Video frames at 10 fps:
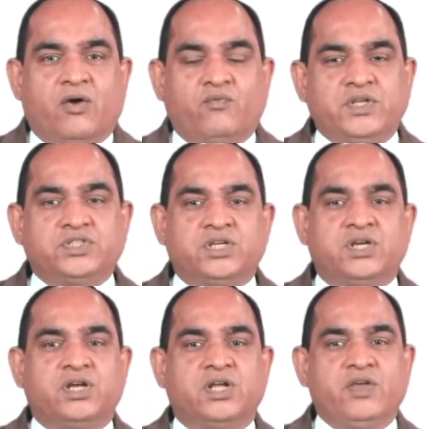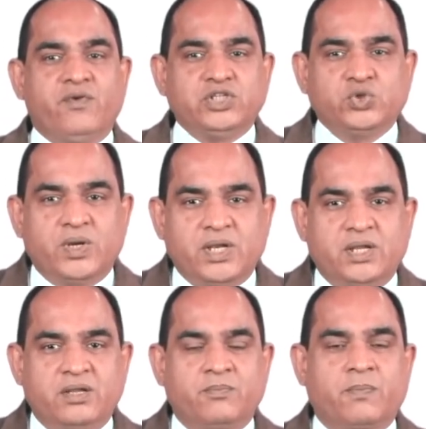which
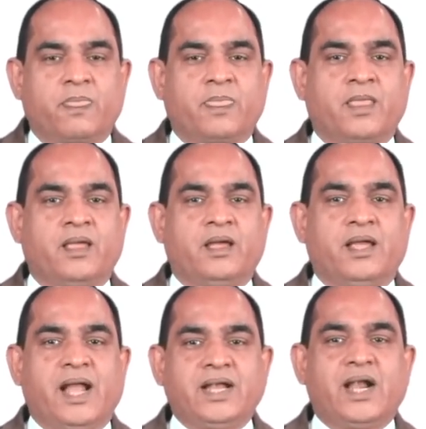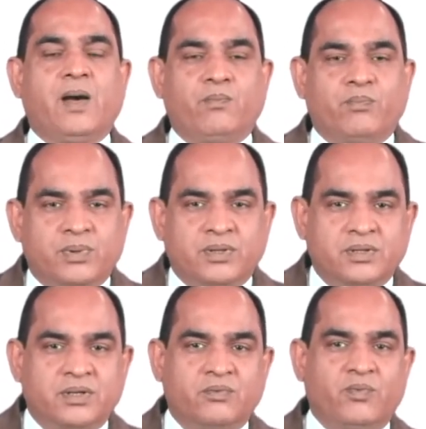eventually ended up
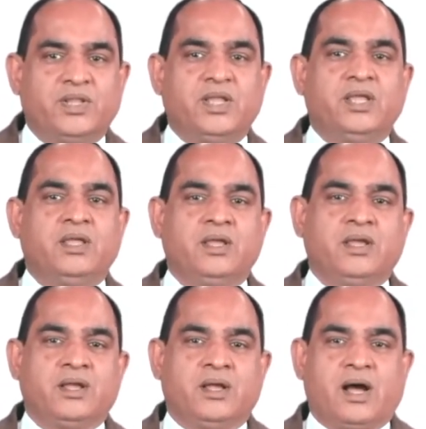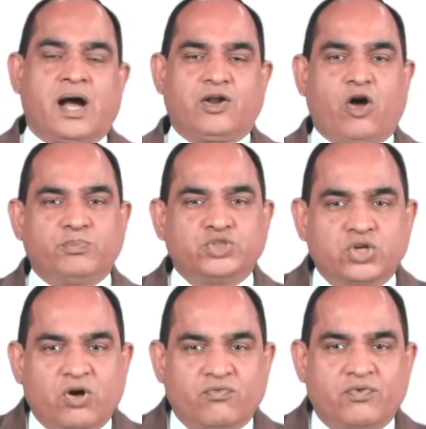with the
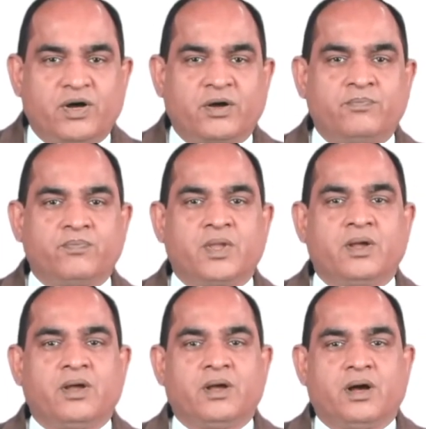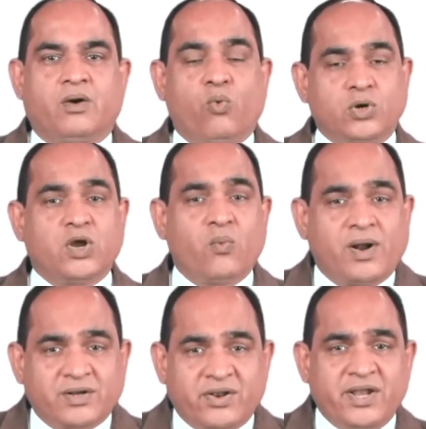adoption of a
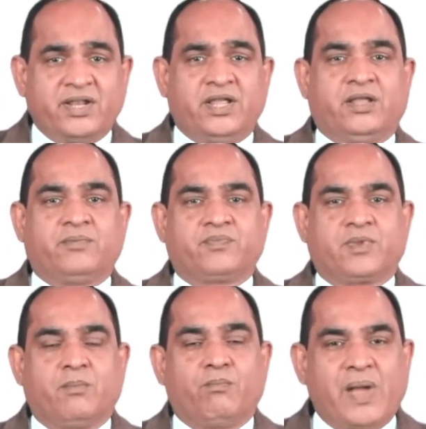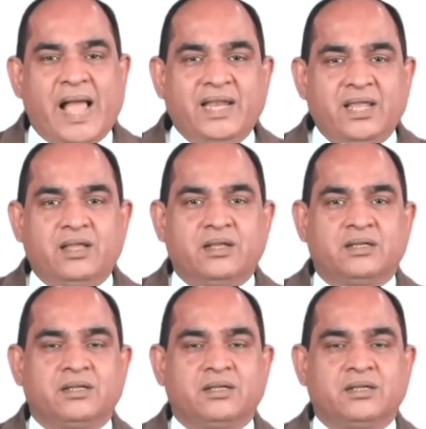Ottawa Treaty banning